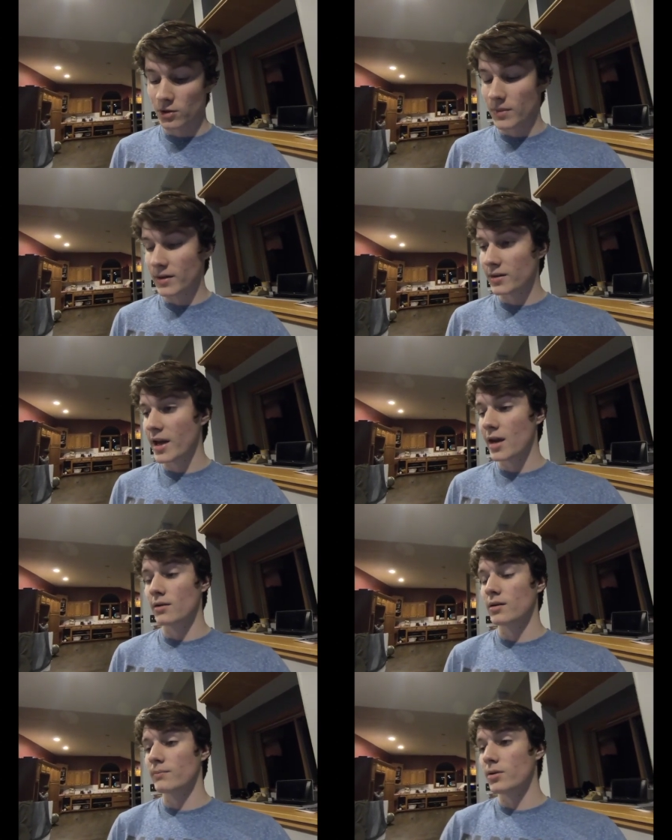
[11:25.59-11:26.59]
My
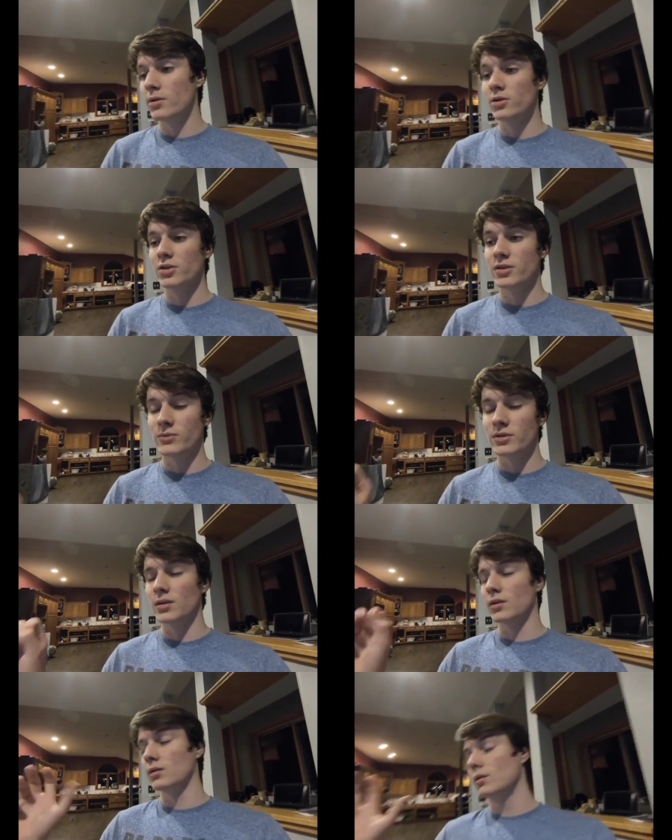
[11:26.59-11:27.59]
computer just was
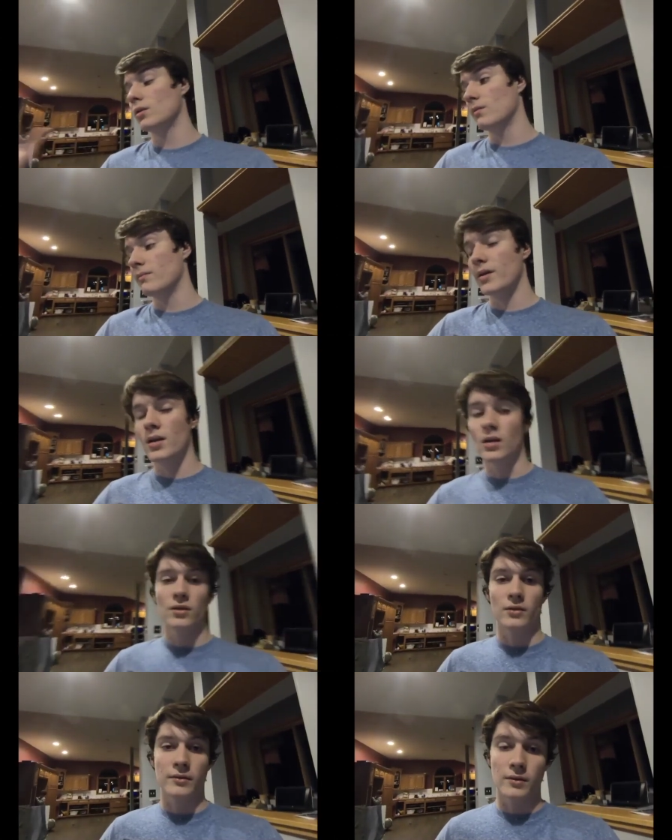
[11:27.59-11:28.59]
like, oh man, I
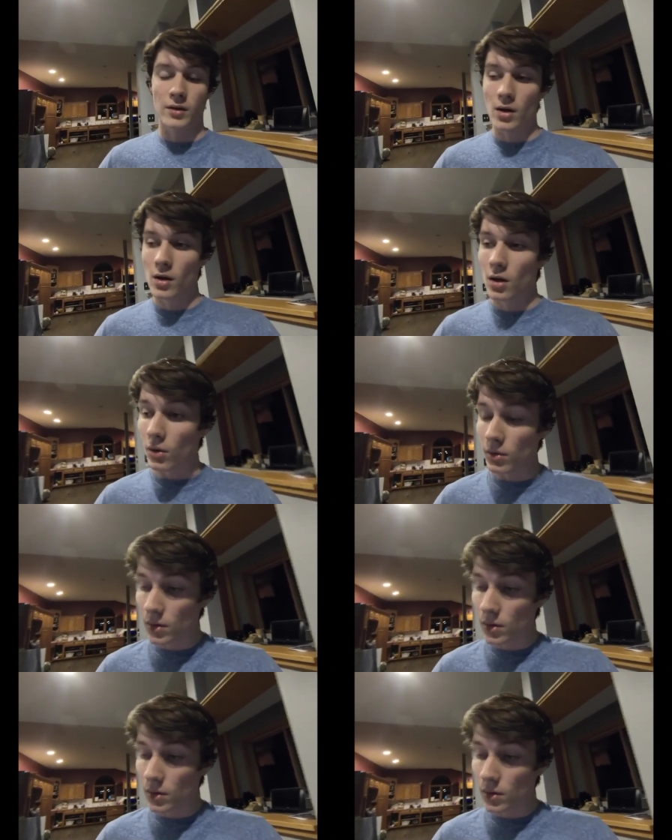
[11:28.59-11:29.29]
don't even know.